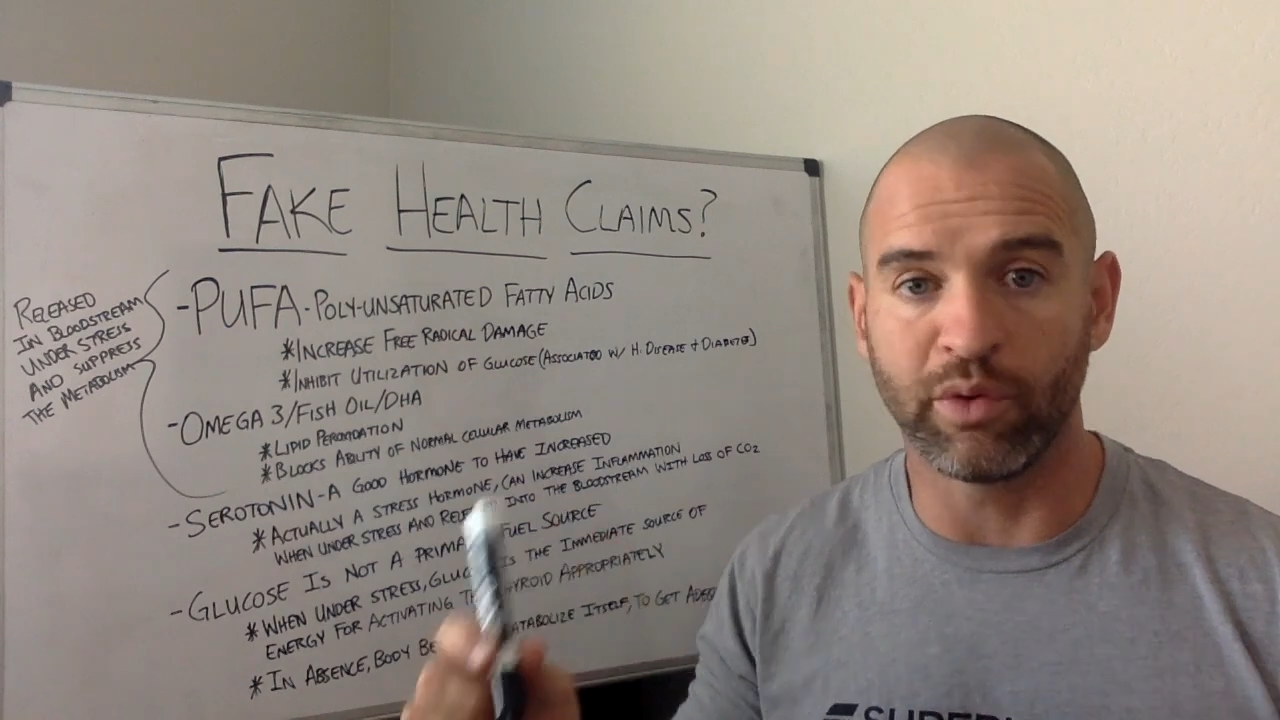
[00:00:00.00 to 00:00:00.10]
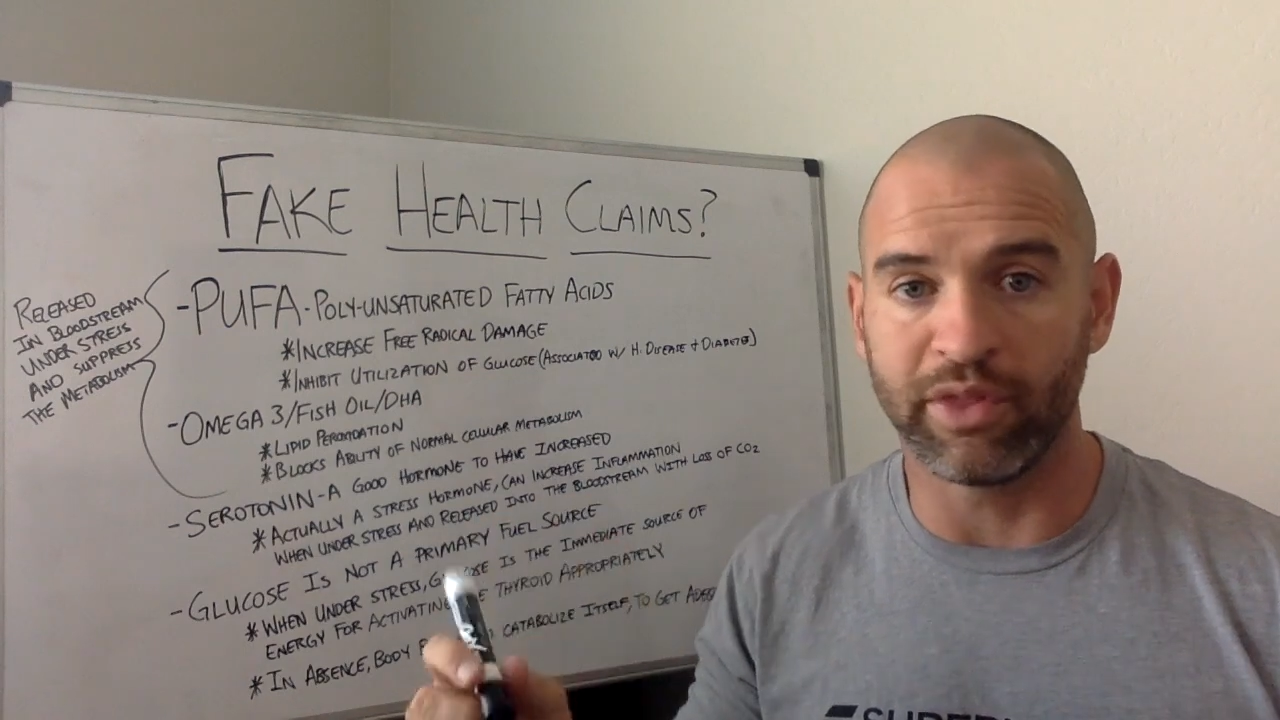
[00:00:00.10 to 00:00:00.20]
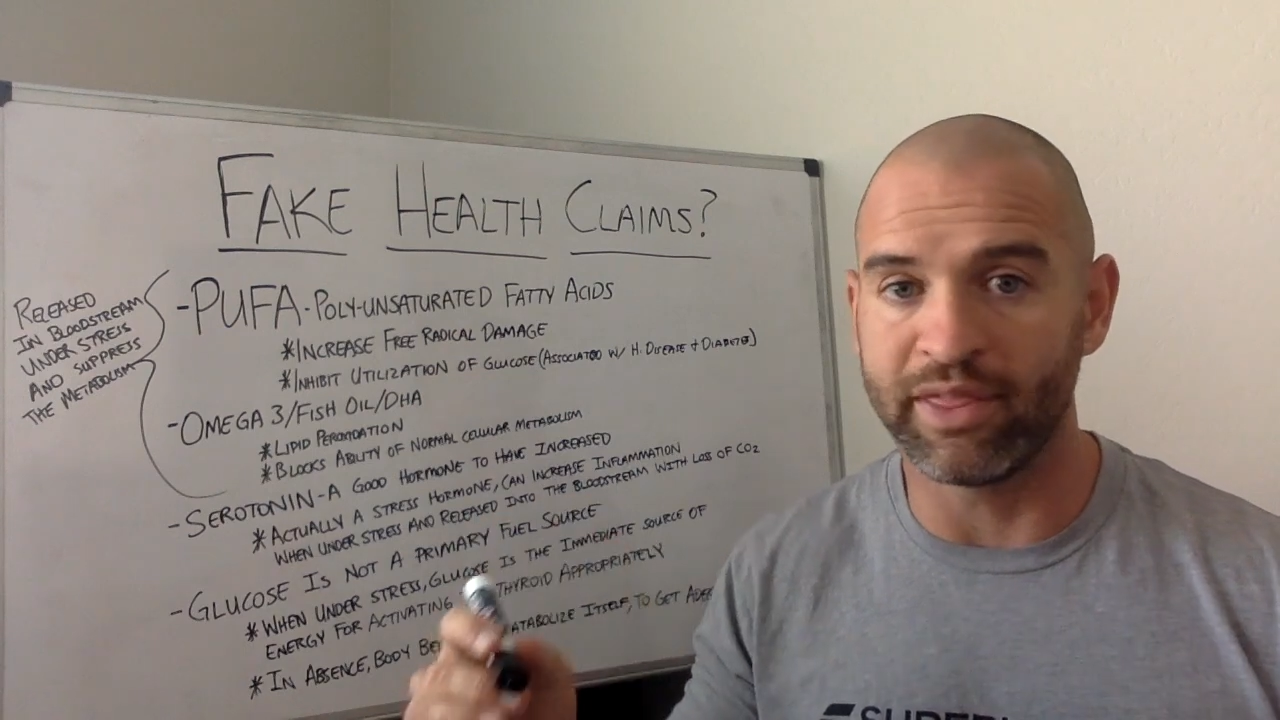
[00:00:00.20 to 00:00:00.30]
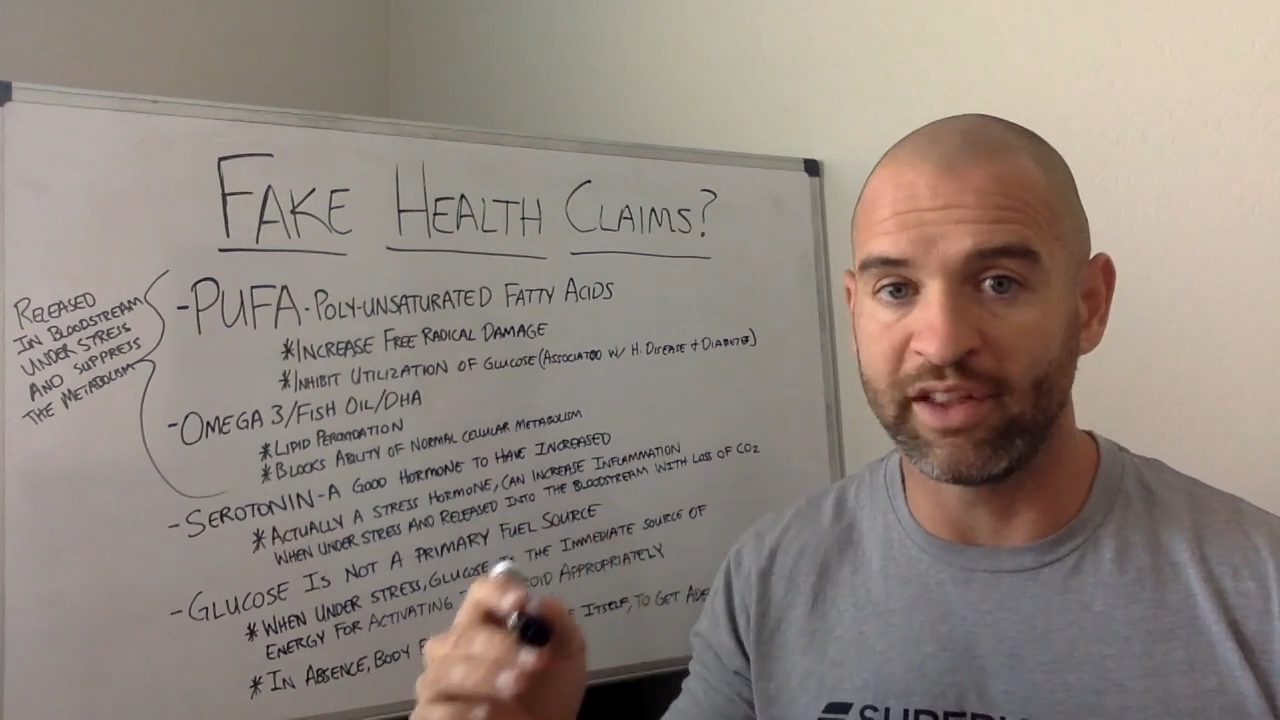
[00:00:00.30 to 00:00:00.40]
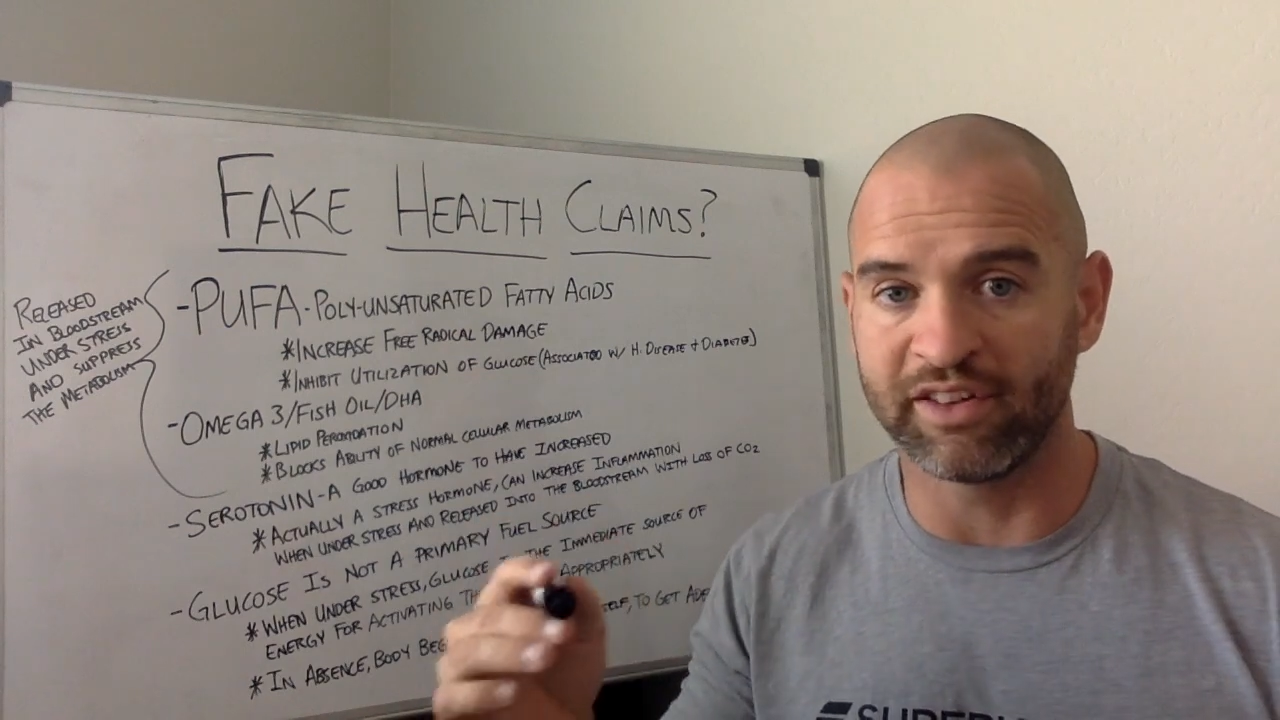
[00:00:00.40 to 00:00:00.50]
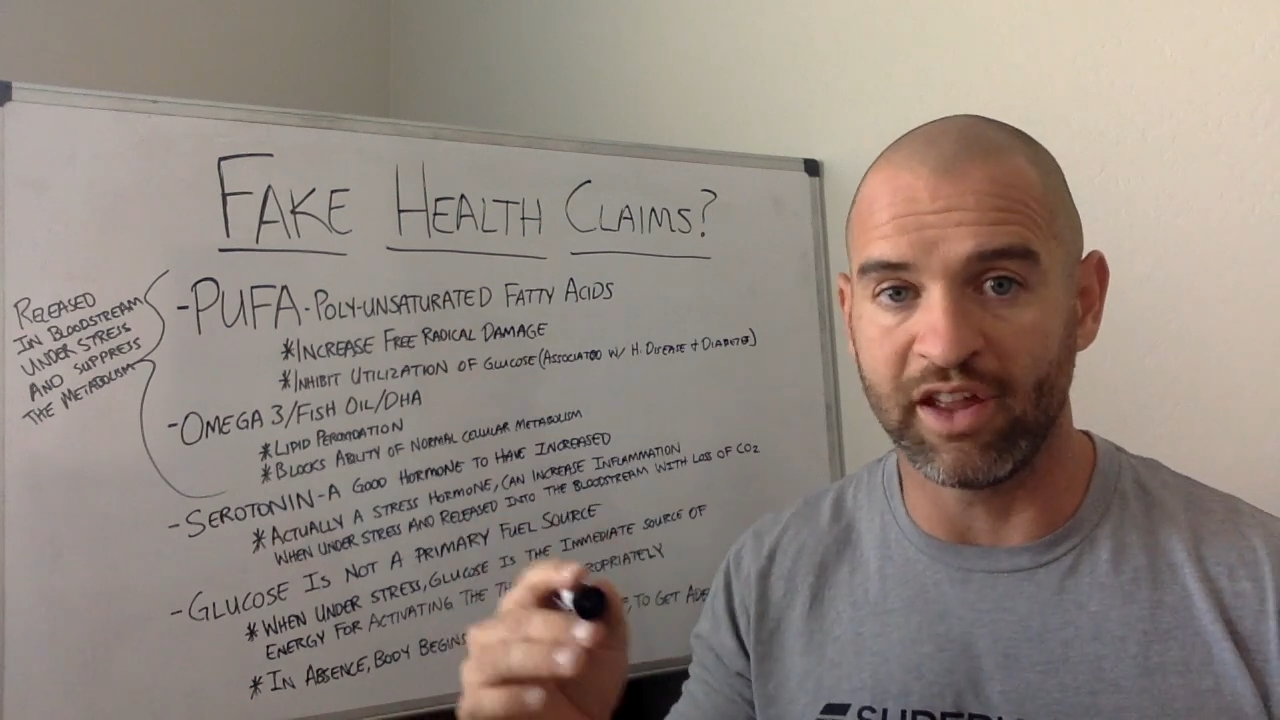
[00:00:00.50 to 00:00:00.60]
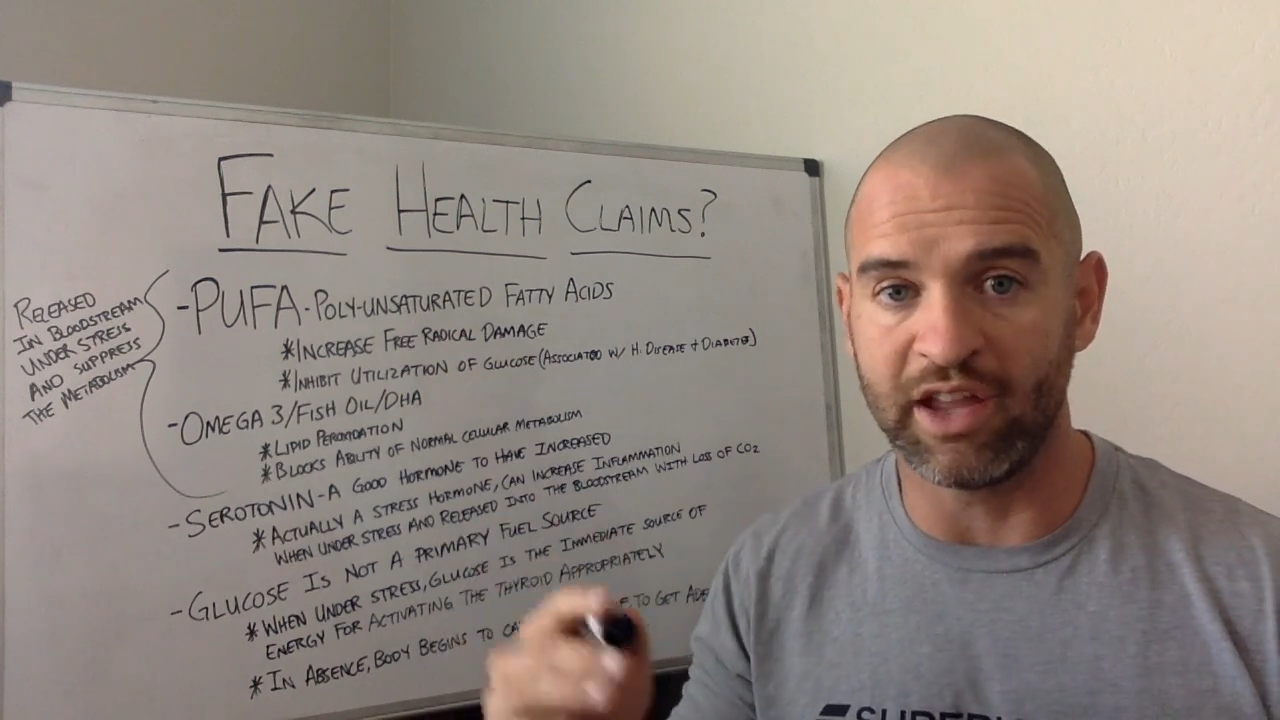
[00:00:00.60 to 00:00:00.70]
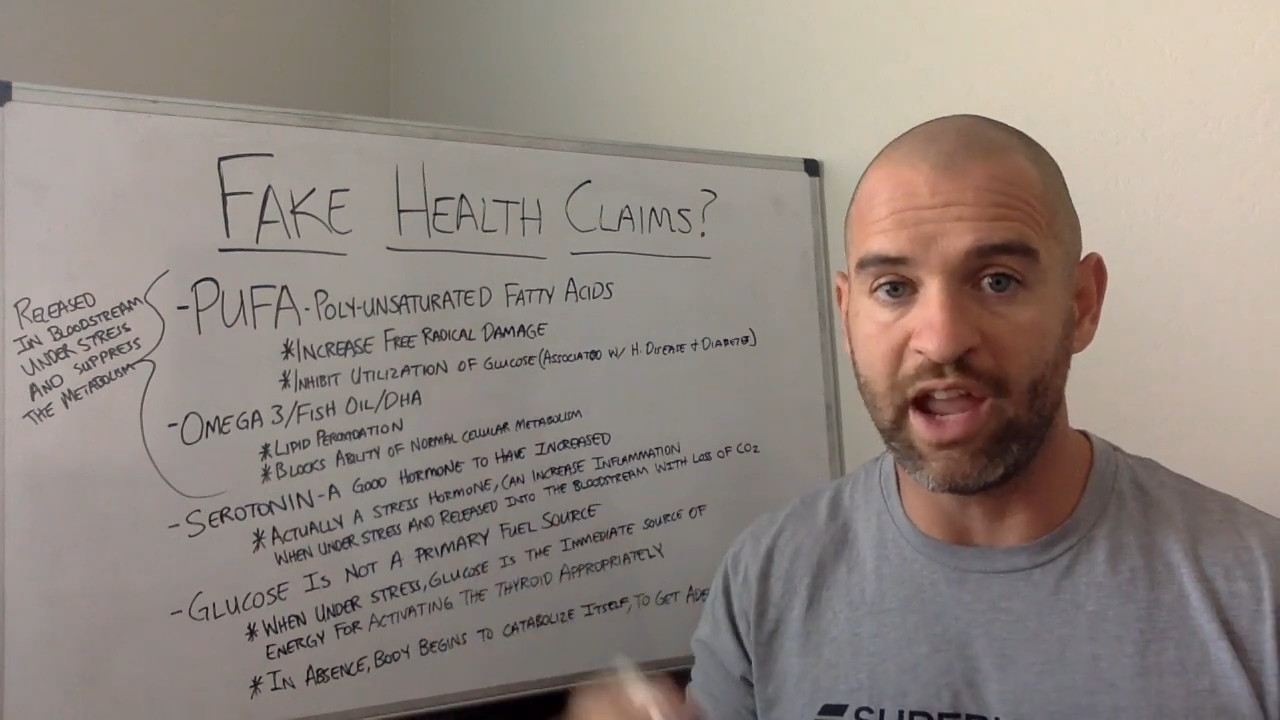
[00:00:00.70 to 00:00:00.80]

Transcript: with things like